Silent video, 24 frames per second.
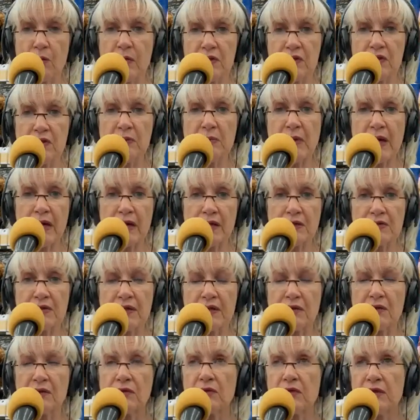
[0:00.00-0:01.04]
when you buy a
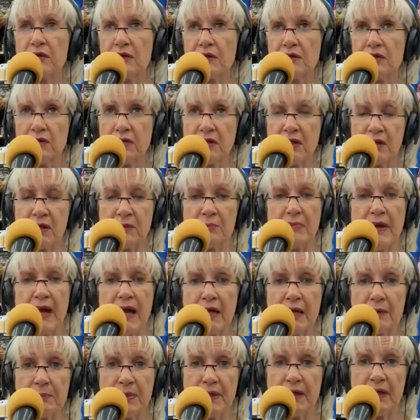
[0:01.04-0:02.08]
Traeger grill, you get a
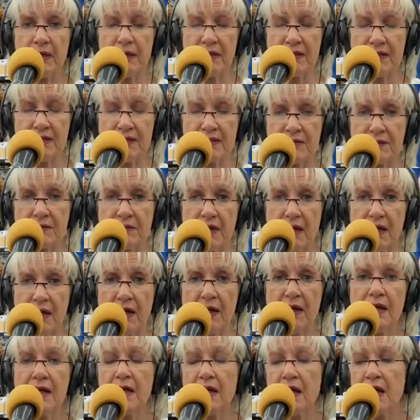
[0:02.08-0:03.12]
bag of pellets,
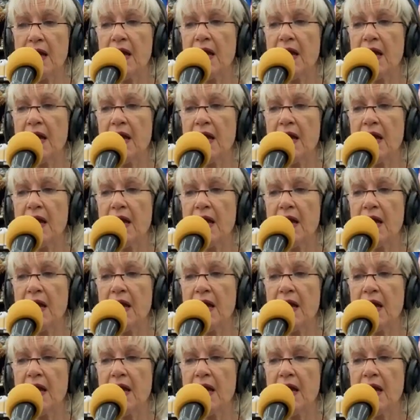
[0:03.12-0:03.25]
okay?